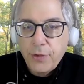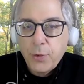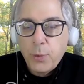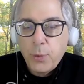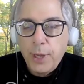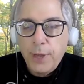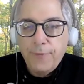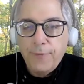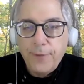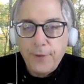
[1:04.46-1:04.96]

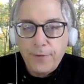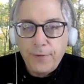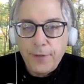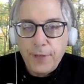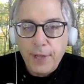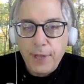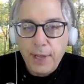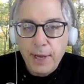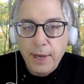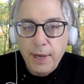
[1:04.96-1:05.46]

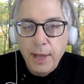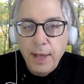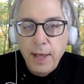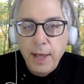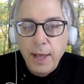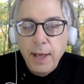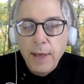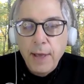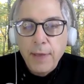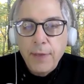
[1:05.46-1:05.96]
2015,
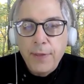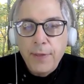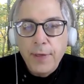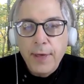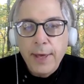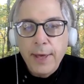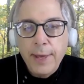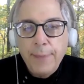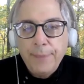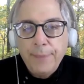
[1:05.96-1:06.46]

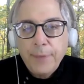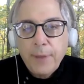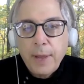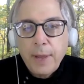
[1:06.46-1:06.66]
that